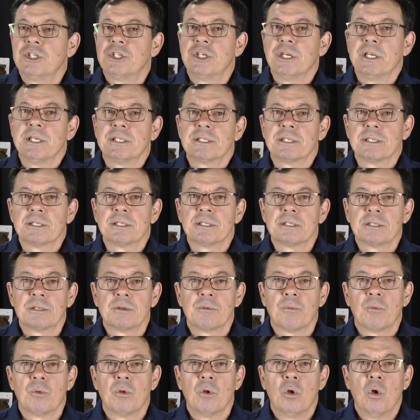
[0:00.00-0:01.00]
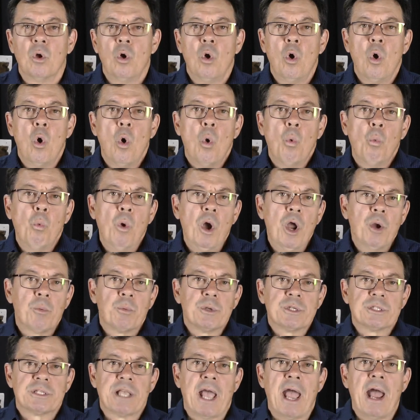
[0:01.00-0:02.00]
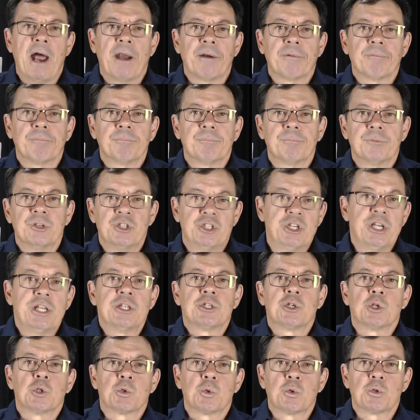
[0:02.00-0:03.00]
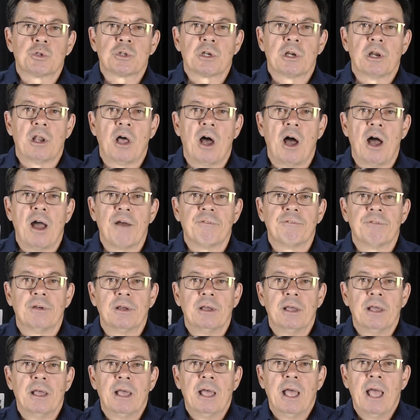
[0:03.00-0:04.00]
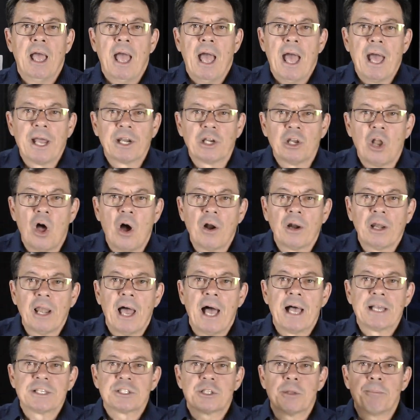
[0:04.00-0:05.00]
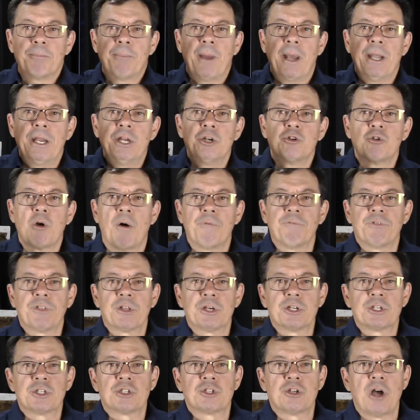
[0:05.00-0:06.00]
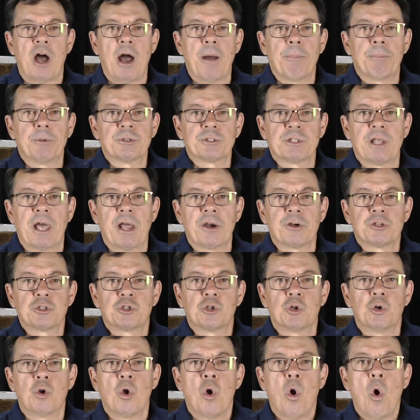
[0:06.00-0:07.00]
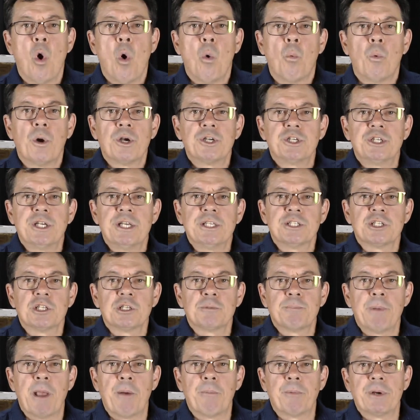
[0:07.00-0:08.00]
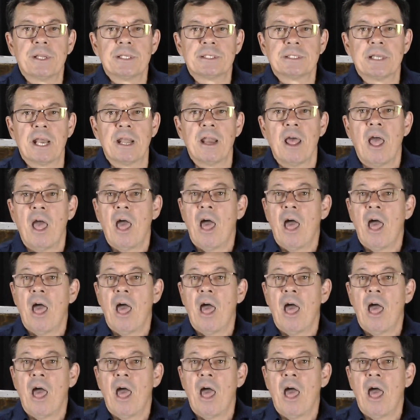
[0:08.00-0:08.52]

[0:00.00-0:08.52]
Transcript: Jesus. Word was out Jesus was alive. At long last, the penny dropped for the disciples. They understood what Jesus meant when he said,